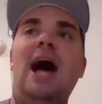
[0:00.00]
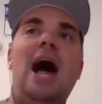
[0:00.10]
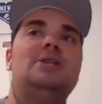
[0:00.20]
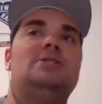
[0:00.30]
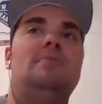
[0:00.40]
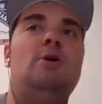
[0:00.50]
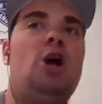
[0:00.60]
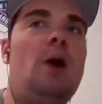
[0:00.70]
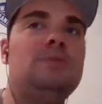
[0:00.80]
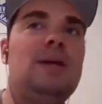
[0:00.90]
Don Zimmer
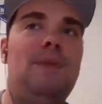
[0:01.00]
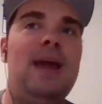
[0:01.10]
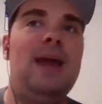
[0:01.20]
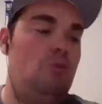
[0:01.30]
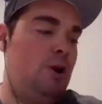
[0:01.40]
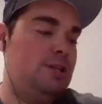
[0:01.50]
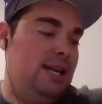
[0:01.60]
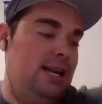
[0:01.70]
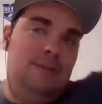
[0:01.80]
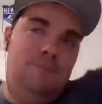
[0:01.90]
comes at Pedro
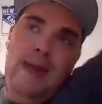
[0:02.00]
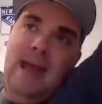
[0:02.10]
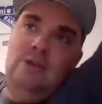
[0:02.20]
Martinez, and